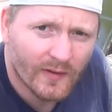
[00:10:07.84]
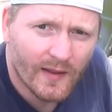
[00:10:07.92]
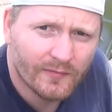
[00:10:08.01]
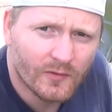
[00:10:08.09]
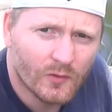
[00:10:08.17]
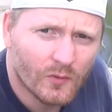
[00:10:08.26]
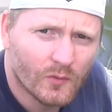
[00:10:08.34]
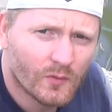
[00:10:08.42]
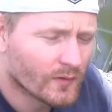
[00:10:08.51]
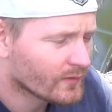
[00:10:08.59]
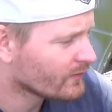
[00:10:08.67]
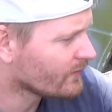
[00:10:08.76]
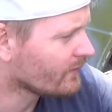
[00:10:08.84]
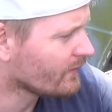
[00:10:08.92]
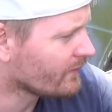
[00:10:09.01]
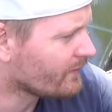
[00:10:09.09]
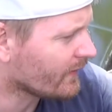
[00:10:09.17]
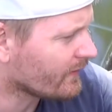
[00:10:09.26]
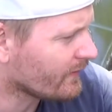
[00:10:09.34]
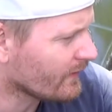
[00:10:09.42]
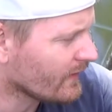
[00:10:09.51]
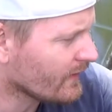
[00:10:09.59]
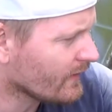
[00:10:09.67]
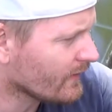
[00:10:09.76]
have to fix
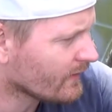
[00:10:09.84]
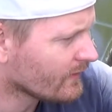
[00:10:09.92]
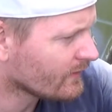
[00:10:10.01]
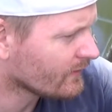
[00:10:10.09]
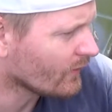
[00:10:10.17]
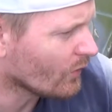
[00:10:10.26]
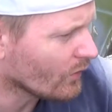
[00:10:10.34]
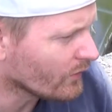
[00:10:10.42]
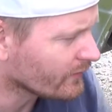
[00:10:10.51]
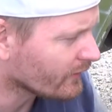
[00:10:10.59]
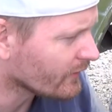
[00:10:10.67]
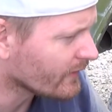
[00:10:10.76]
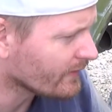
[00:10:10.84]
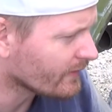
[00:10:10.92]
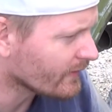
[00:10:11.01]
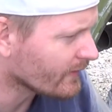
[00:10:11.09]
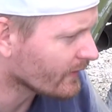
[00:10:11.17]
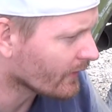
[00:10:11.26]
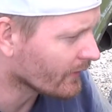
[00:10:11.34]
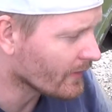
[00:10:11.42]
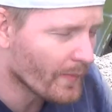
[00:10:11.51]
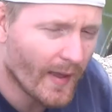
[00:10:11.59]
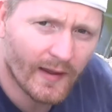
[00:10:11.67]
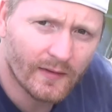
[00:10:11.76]
the holes underneath or in the
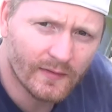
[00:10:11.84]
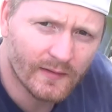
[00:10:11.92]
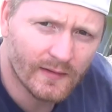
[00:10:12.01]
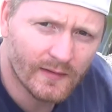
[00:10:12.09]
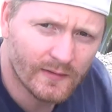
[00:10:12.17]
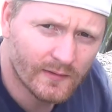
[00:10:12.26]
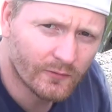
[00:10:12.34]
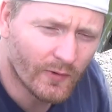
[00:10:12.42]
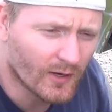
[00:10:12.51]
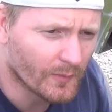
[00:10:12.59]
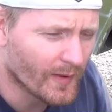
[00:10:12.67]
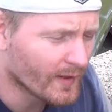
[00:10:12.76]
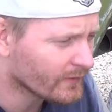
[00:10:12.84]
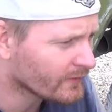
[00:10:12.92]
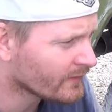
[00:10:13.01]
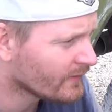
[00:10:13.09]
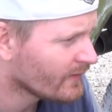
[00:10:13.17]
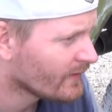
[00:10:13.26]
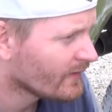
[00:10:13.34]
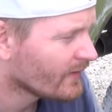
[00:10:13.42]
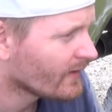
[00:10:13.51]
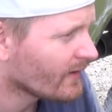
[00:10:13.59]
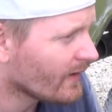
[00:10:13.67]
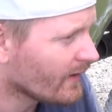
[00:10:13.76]
back of the rocker panels,
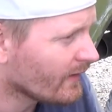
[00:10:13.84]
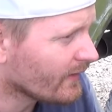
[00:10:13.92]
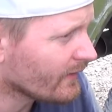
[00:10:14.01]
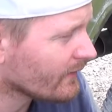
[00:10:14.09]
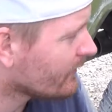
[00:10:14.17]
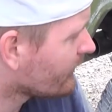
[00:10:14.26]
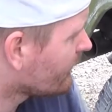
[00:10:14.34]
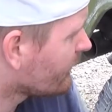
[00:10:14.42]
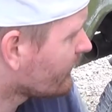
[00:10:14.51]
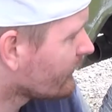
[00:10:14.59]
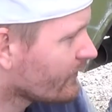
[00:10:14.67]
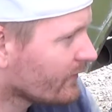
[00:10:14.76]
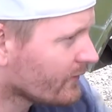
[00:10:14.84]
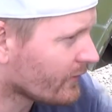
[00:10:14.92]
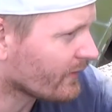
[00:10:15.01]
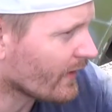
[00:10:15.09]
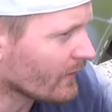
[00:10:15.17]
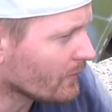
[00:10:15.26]
and just that little